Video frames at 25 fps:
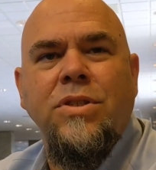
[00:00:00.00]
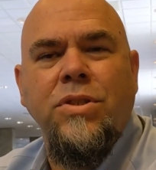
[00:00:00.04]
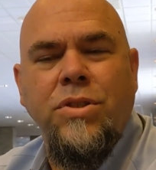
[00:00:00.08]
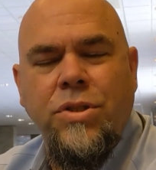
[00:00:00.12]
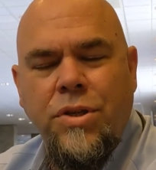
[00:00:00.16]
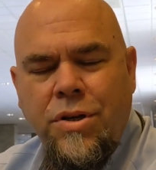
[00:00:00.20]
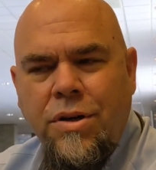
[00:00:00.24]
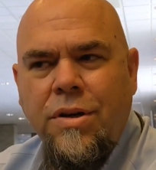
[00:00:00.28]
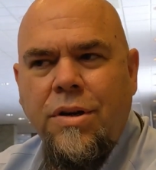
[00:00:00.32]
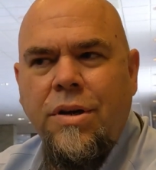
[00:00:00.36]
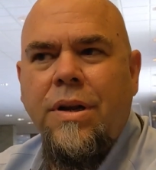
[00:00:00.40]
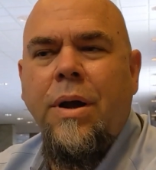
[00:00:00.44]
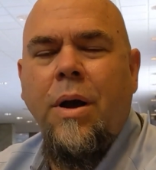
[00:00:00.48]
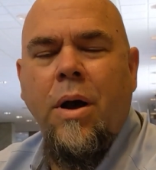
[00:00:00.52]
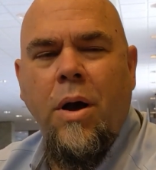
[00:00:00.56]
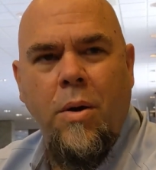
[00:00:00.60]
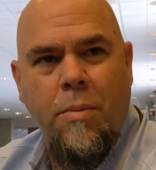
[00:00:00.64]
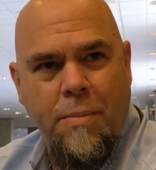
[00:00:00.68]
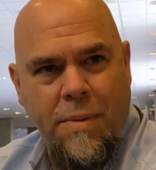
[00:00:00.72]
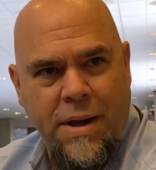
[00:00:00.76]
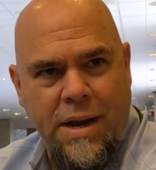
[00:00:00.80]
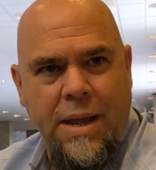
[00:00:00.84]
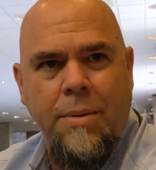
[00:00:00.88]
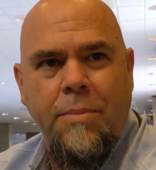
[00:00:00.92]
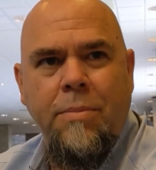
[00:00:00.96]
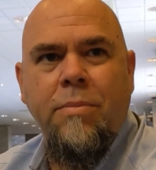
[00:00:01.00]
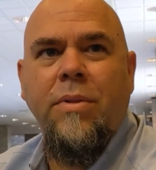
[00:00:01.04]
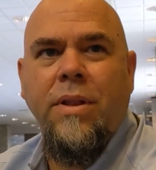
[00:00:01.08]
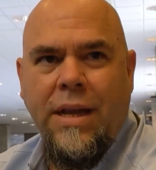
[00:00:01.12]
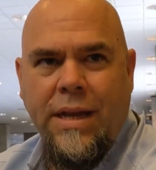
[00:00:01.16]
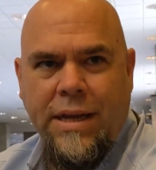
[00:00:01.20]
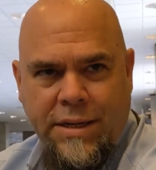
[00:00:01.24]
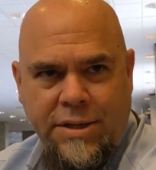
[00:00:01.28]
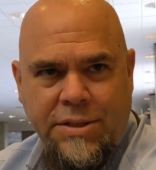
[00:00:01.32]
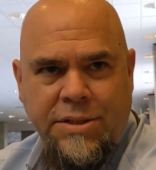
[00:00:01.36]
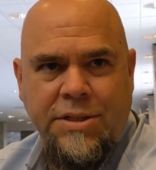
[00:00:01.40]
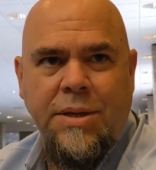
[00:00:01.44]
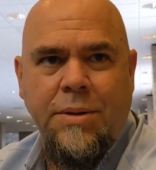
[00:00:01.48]
Sure. Uh, my name,
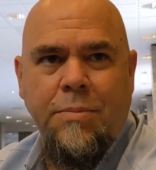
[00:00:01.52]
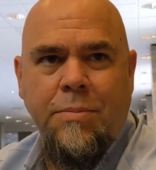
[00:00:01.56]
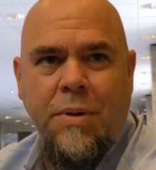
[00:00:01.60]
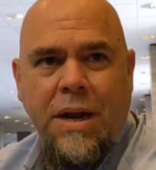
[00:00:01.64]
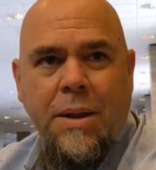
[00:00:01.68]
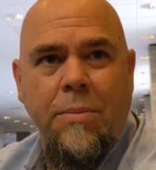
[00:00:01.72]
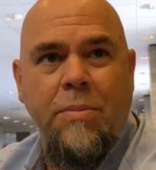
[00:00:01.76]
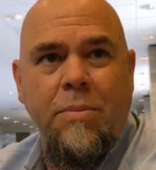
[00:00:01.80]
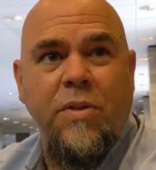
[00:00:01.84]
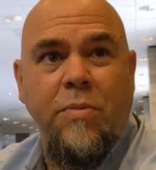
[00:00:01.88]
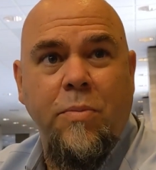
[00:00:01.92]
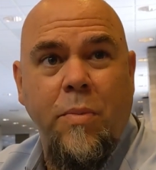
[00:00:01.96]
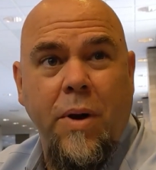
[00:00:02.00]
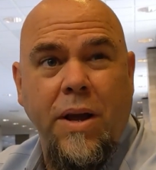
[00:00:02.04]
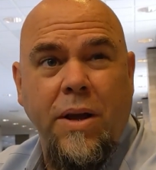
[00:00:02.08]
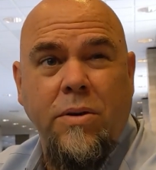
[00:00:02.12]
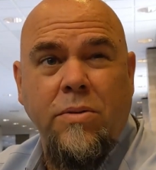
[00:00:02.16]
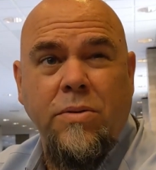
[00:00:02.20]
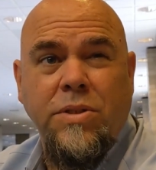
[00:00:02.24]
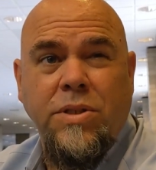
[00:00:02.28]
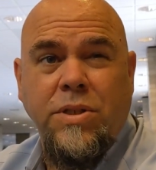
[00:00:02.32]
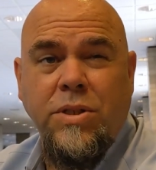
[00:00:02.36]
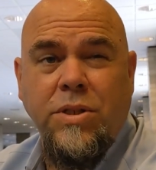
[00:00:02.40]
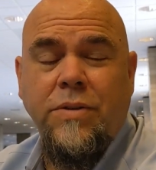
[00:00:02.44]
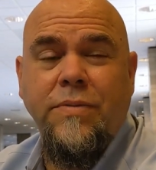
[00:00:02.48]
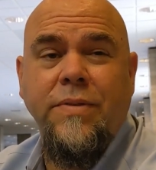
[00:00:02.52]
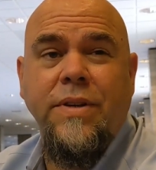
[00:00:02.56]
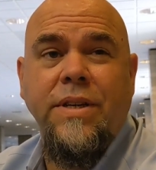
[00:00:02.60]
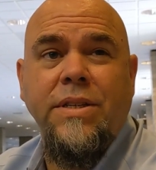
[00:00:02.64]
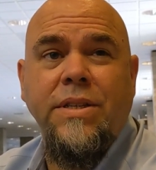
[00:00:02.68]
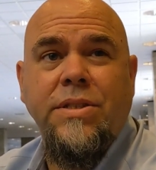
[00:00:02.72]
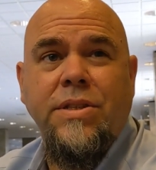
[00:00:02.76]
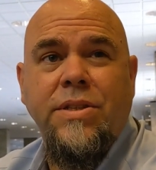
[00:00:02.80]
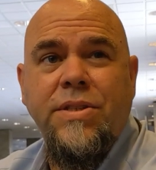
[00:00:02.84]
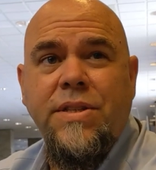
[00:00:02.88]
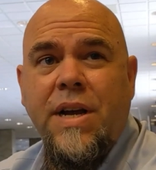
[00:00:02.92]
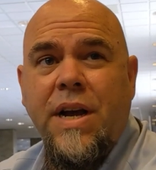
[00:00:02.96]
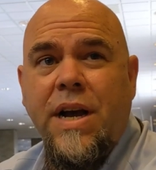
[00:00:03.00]
like you said, my name is Michael
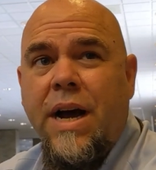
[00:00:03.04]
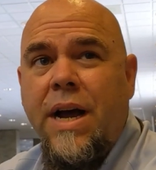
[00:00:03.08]
Silvius.